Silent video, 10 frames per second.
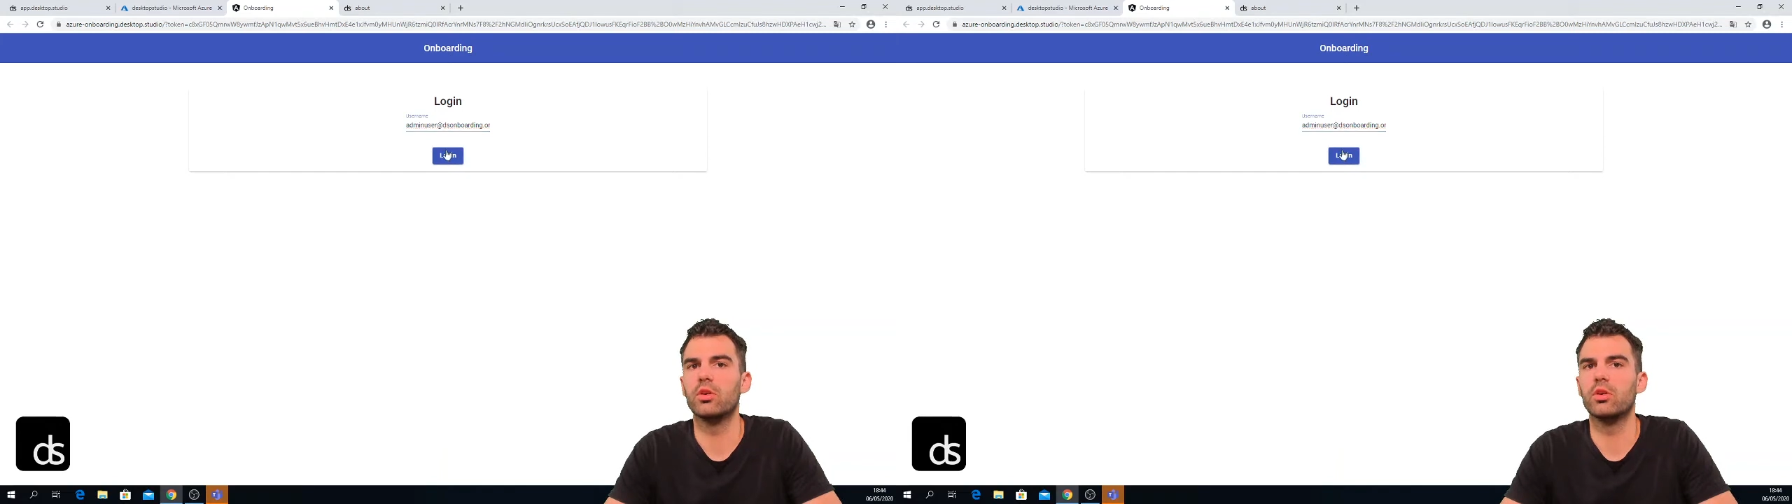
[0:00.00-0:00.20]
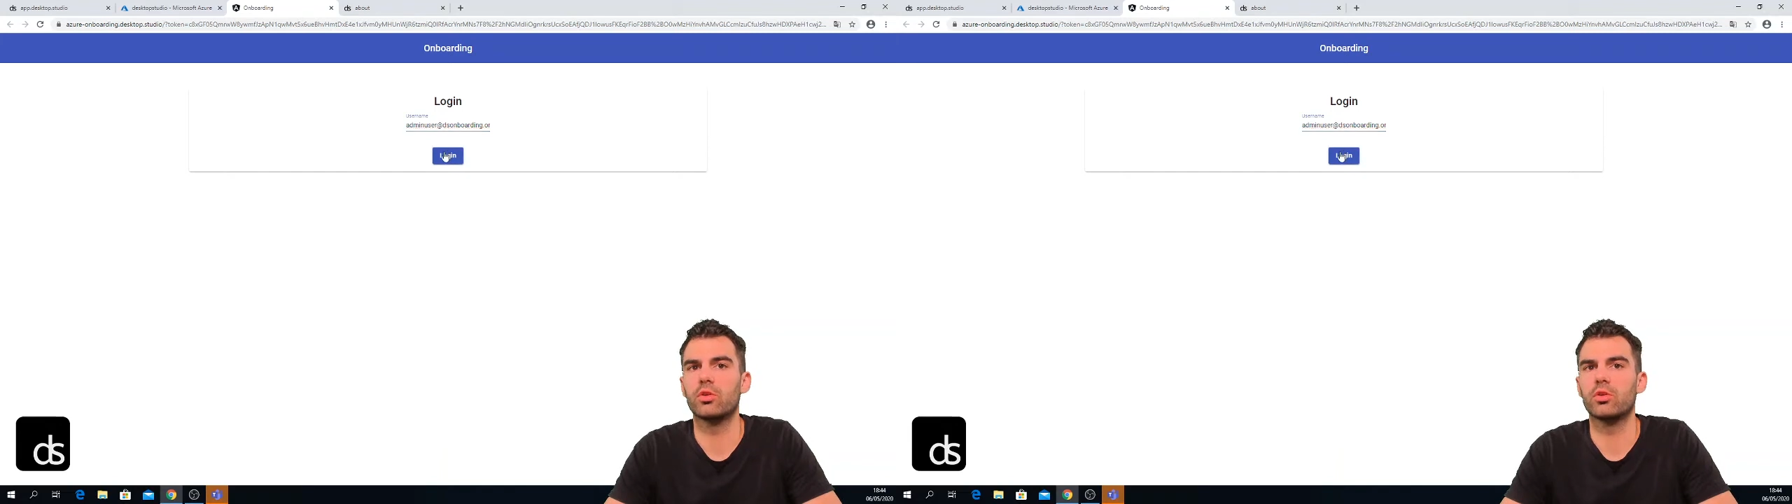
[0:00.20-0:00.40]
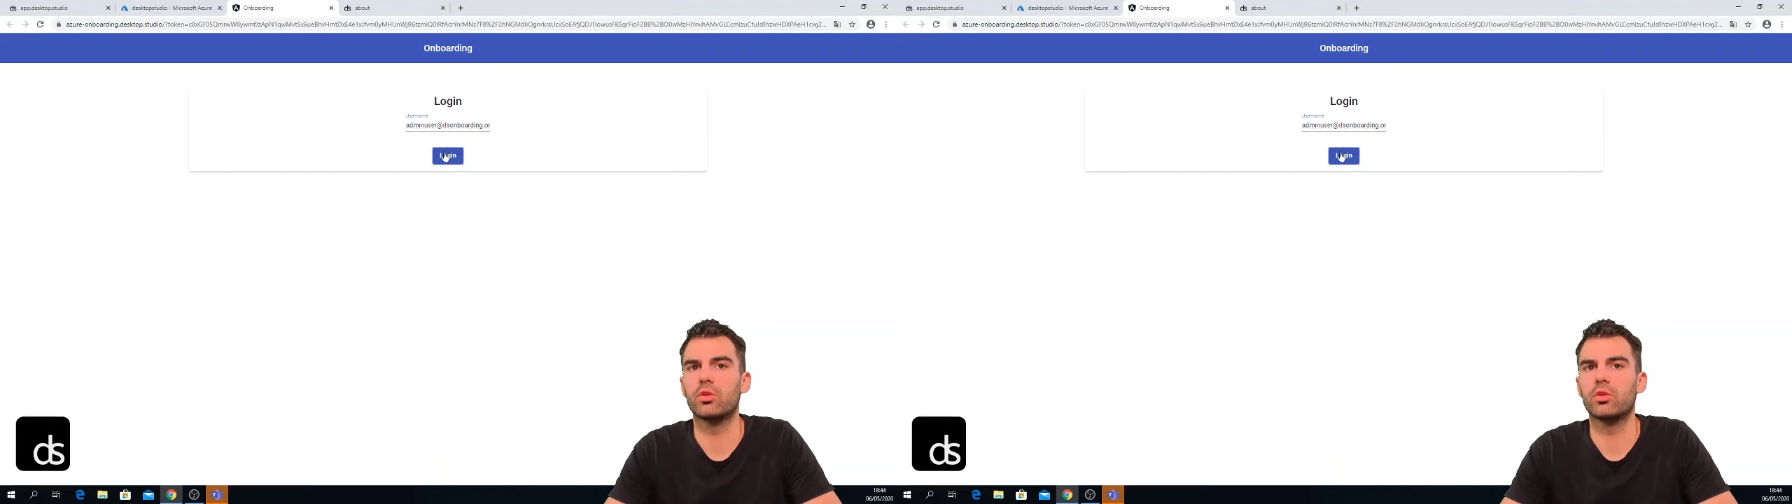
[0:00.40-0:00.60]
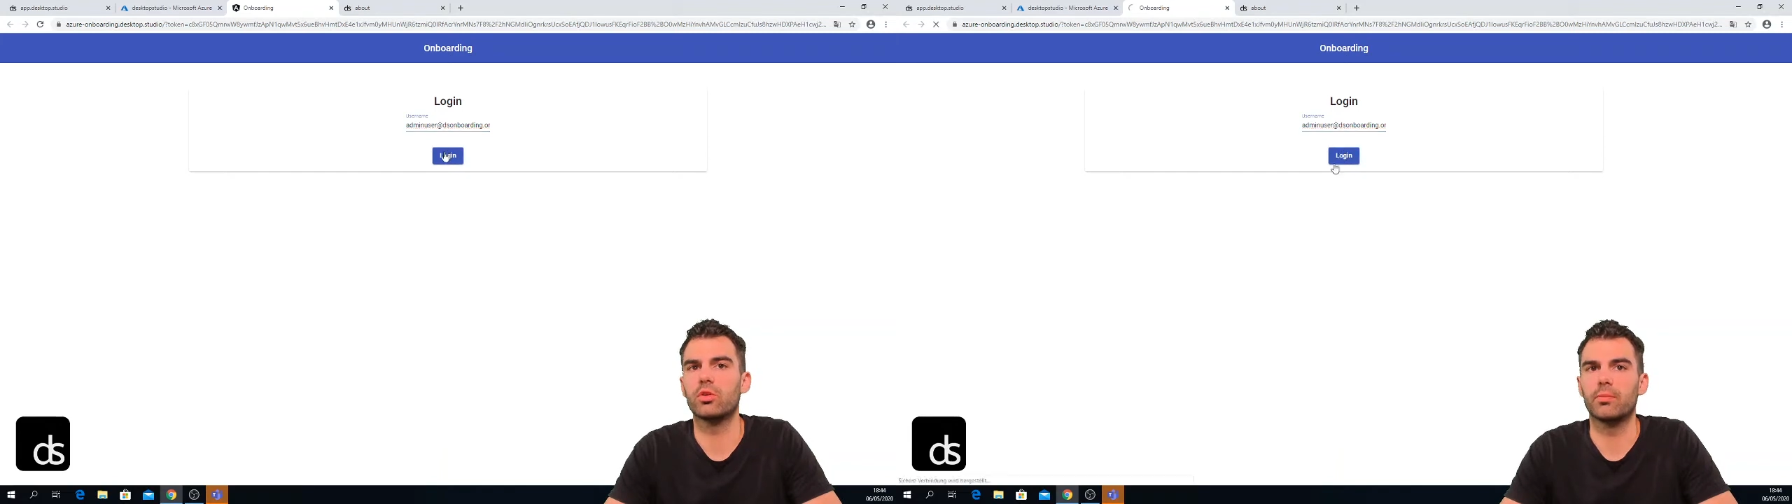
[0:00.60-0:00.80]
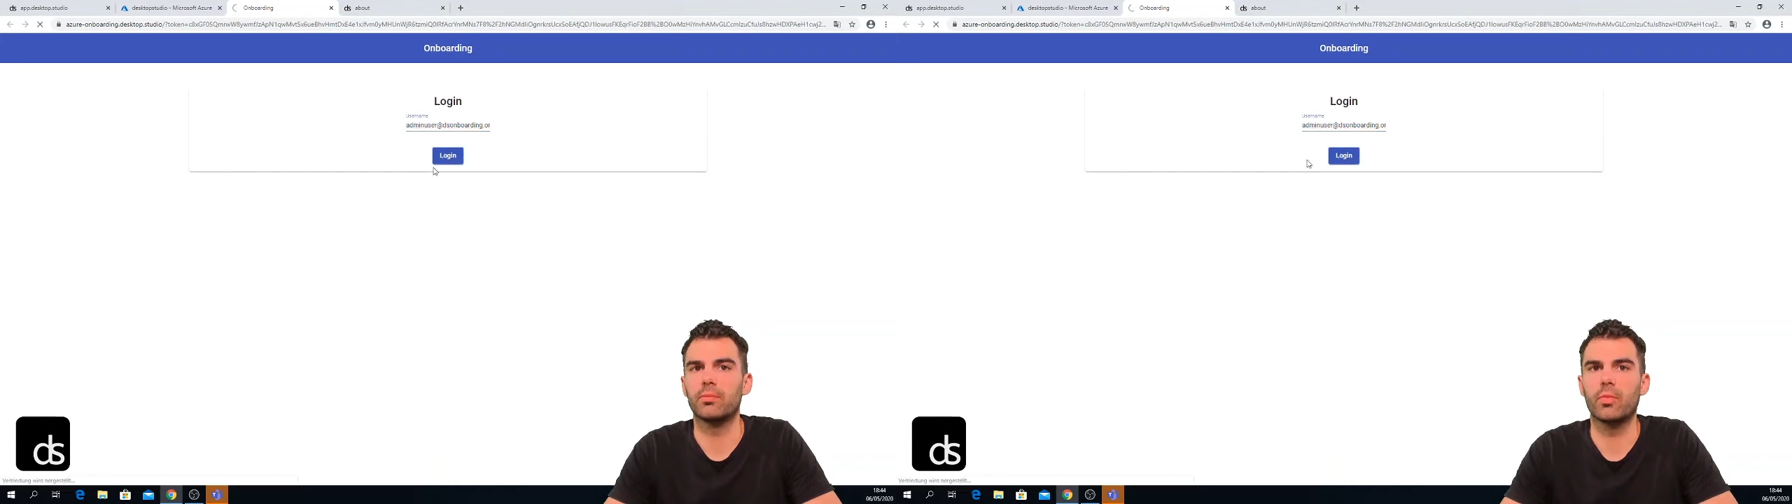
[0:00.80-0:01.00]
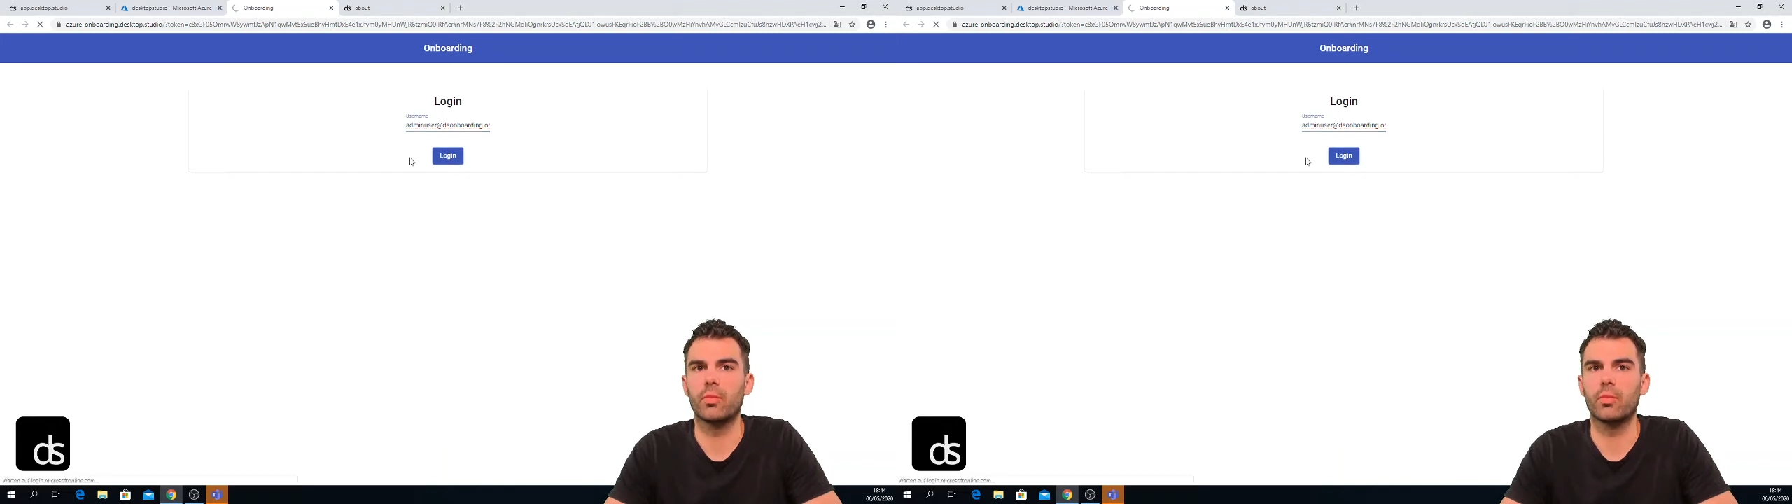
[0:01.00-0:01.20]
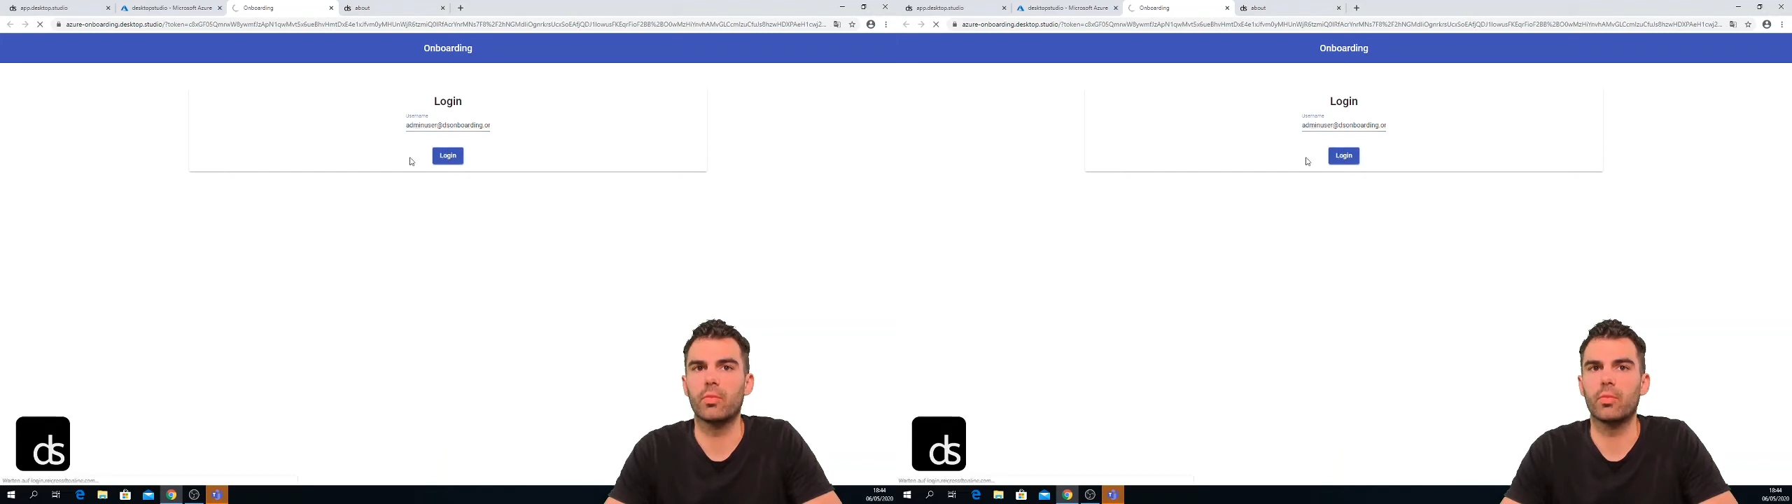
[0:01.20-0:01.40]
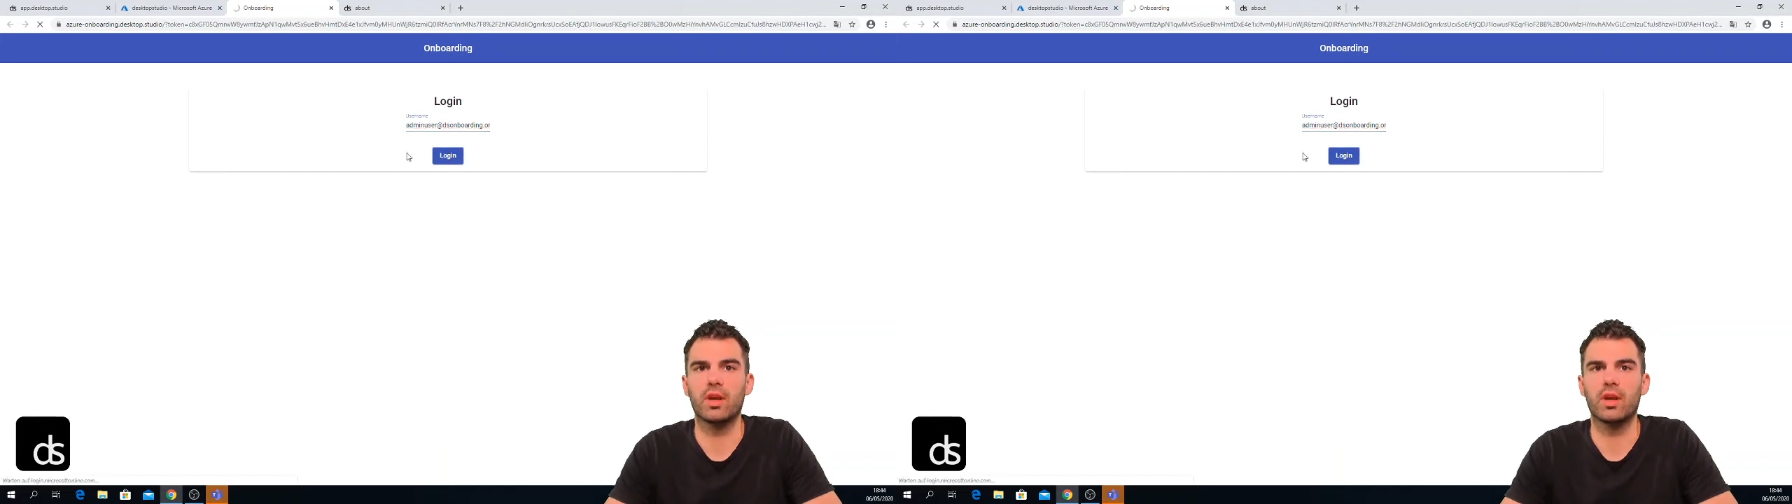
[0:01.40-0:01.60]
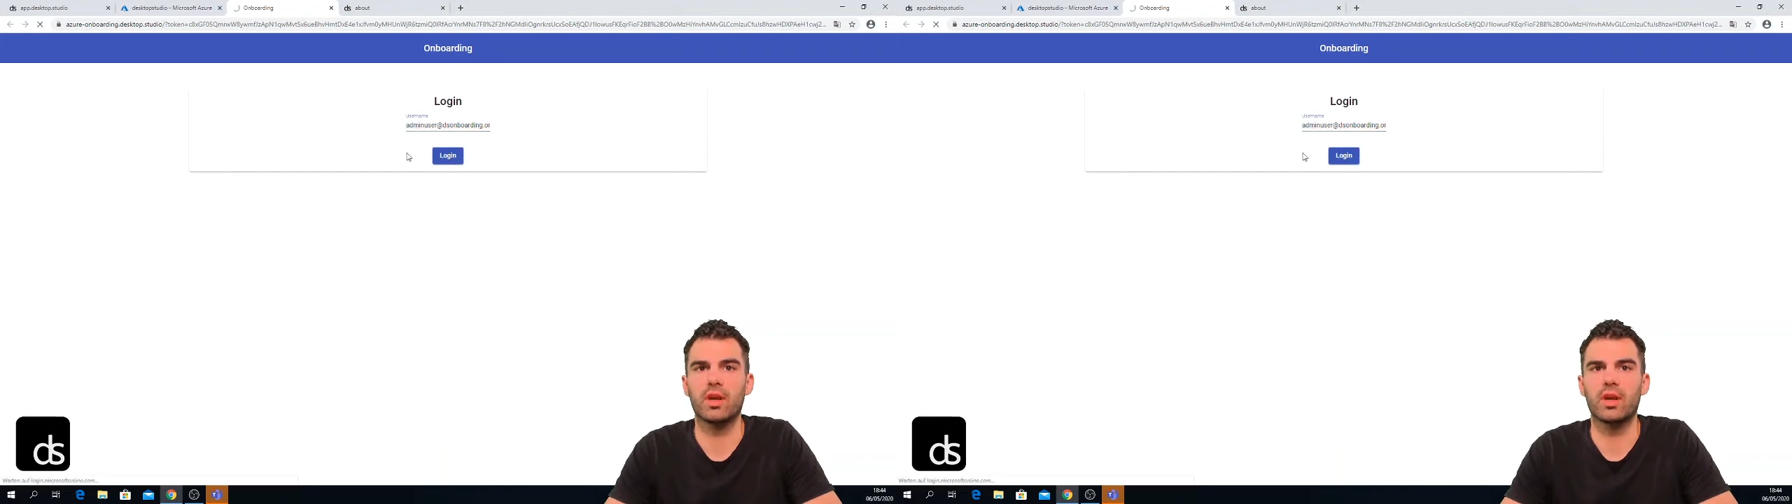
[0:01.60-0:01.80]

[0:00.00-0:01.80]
Okay, here